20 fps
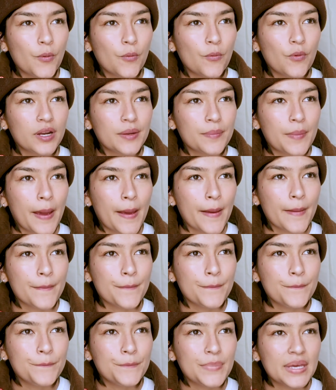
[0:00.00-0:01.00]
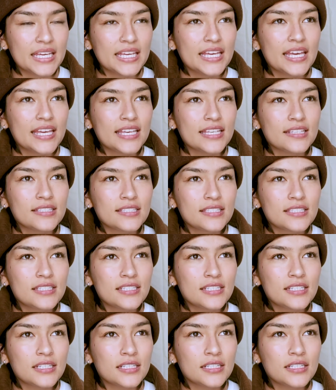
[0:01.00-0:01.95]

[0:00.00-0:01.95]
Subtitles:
one of my biggest